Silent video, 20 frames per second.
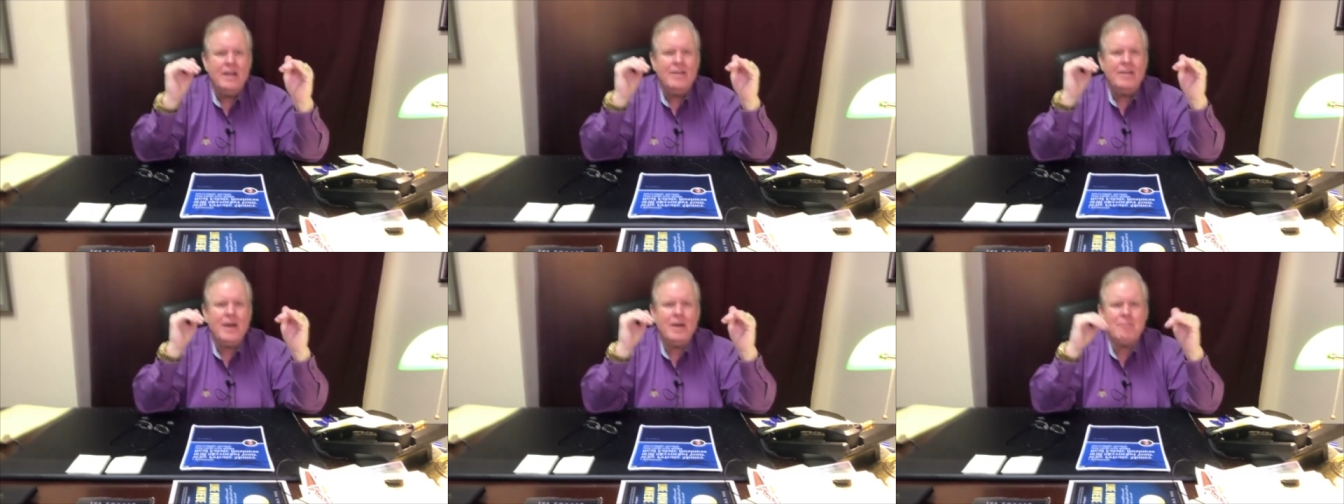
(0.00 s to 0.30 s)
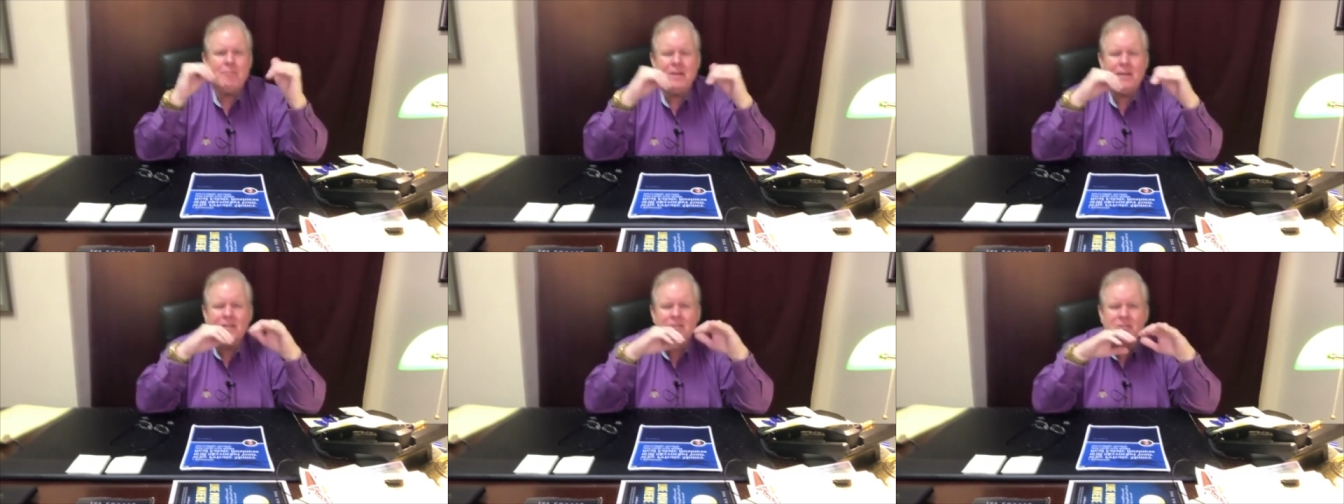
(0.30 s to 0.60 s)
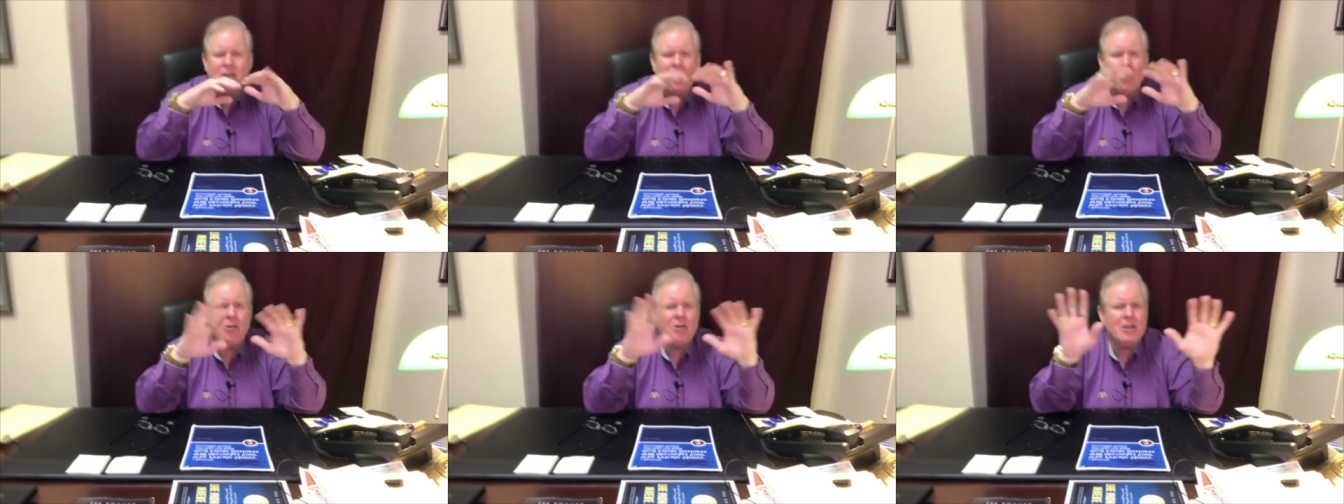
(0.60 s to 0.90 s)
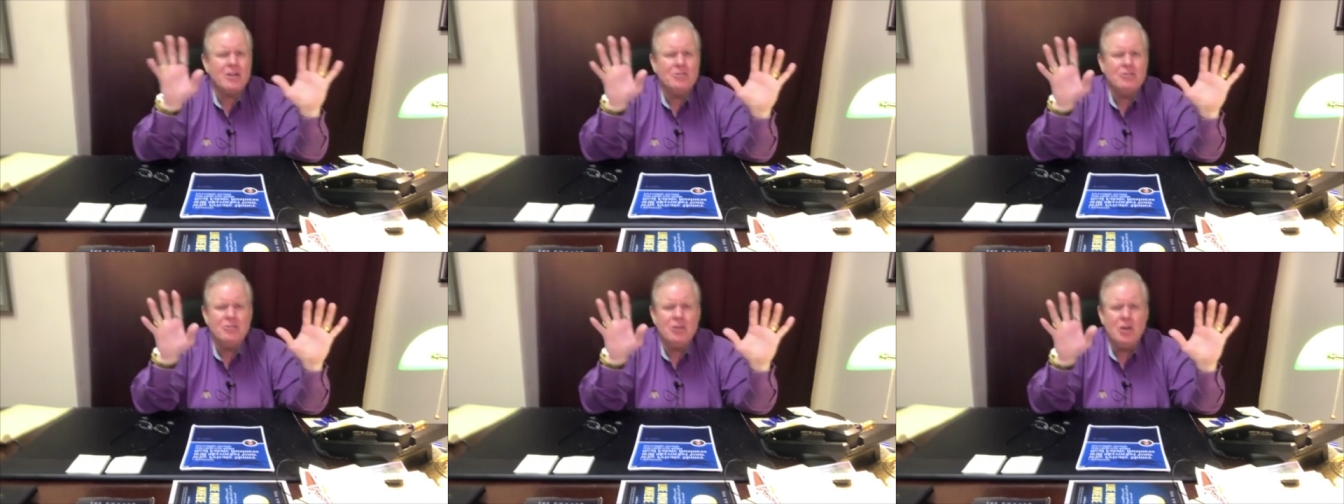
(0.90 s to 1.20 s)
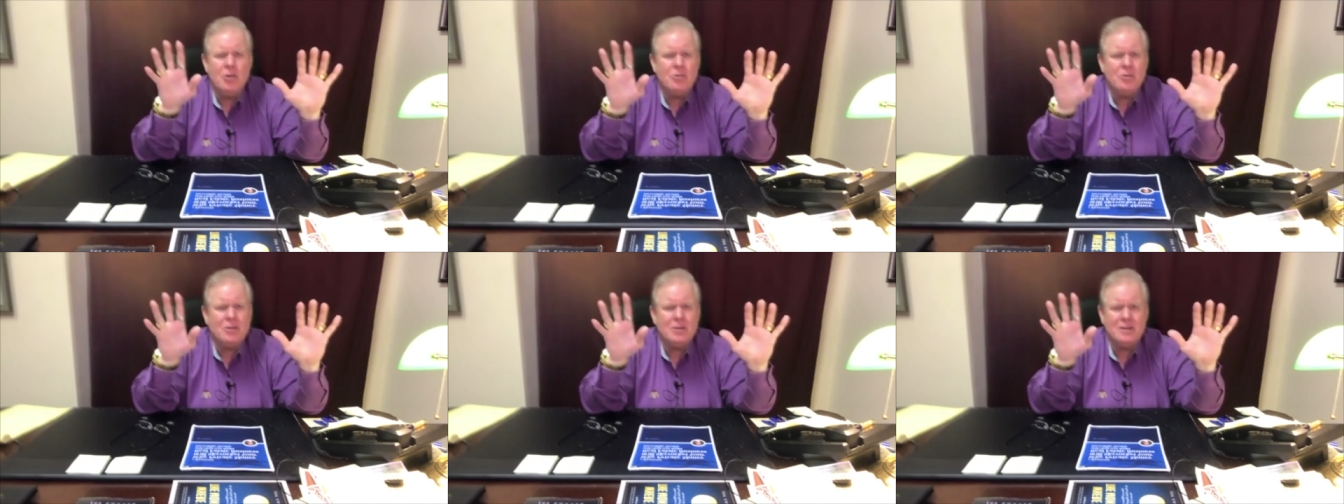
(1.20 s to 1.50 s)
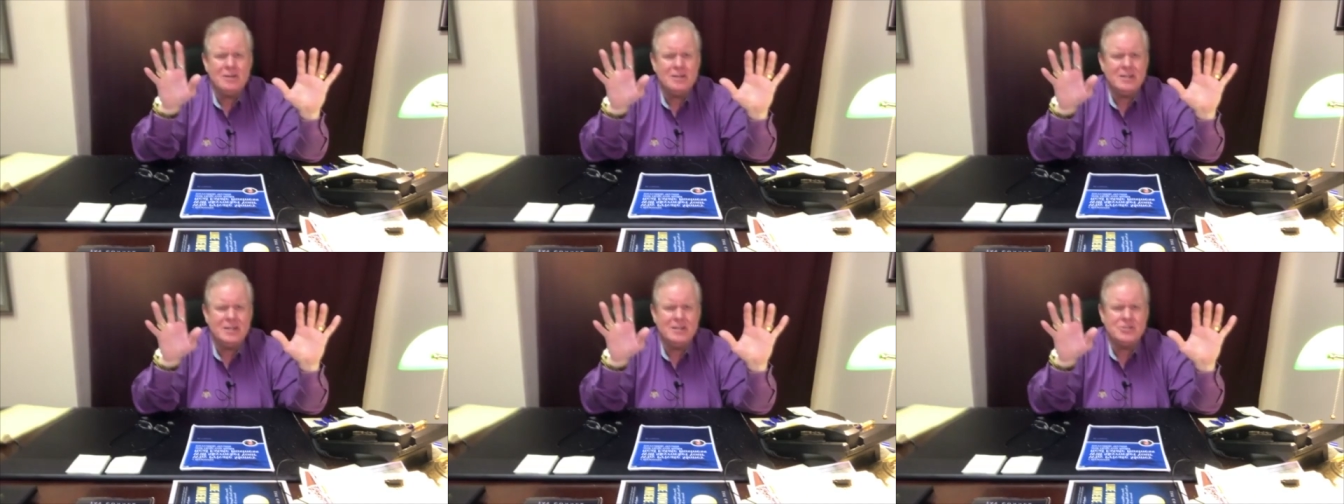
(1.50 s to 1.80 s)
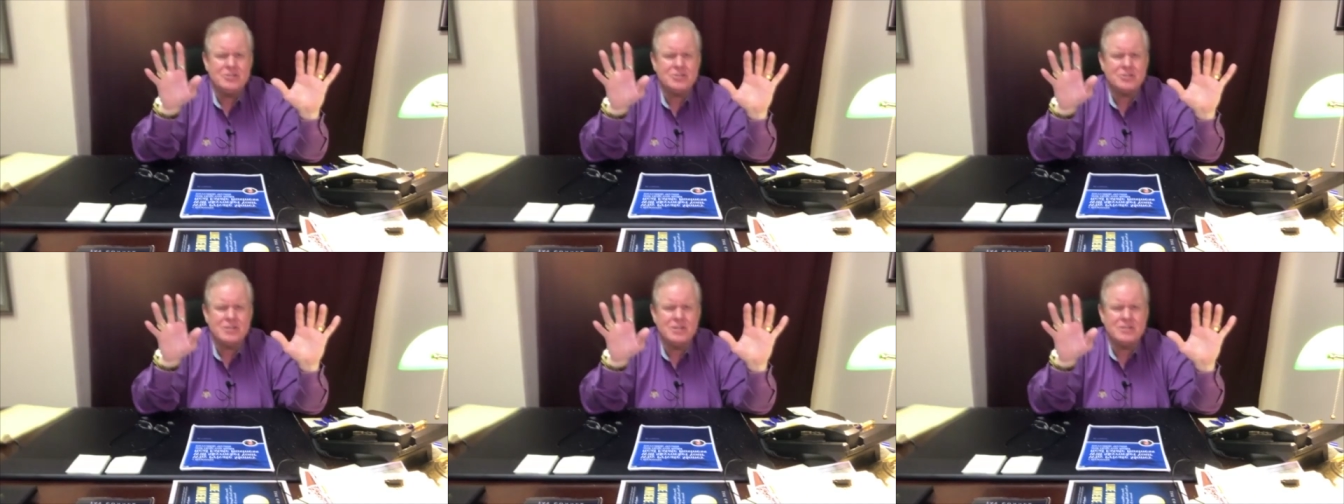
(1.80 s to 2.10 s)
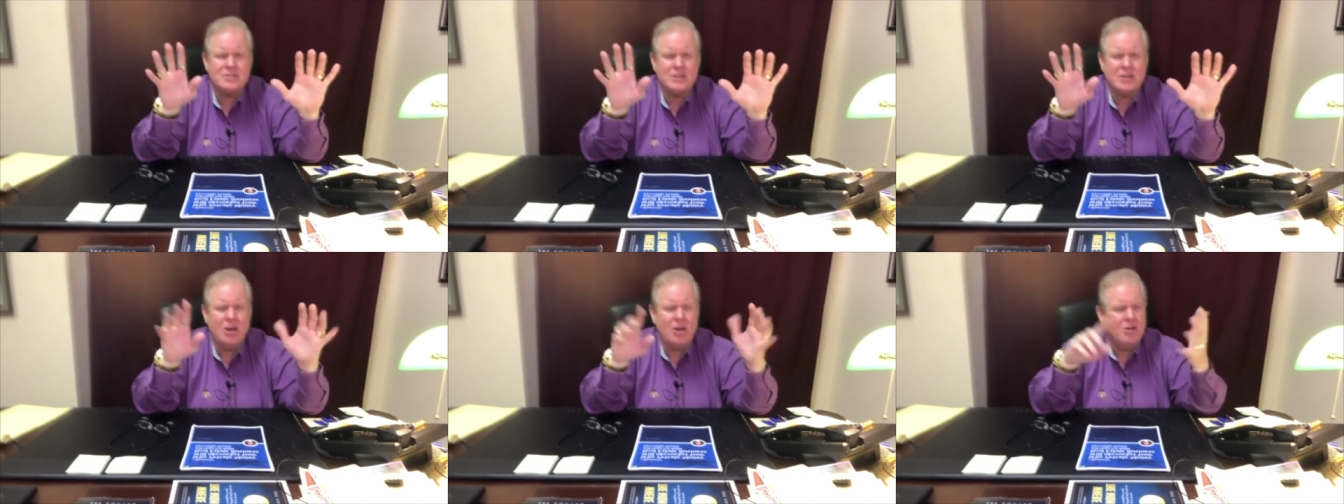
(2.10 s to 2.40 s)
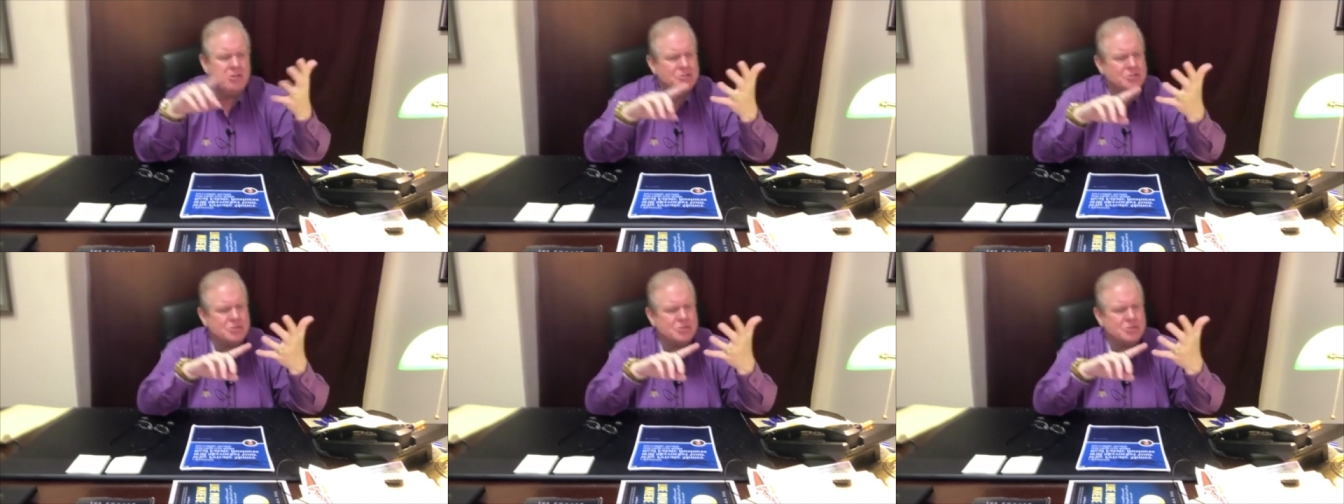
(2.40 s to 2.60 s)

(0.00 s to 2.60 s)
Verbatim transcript: that means hardly no contingencies at all.